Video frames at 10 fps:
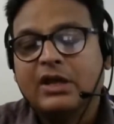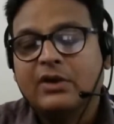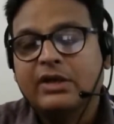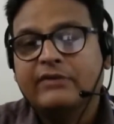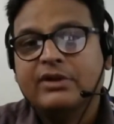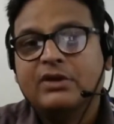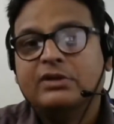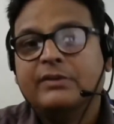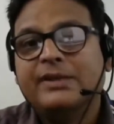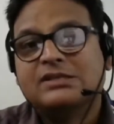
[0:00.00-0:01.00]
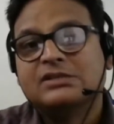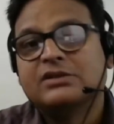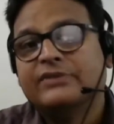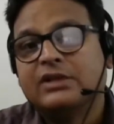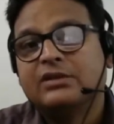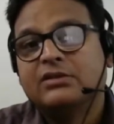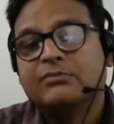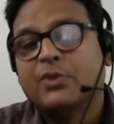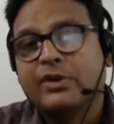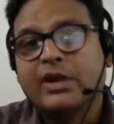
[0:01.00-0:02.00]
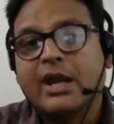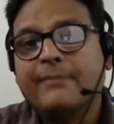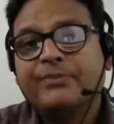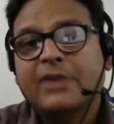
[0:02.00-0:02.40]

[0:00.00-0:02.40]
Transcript: even on the basis of that program,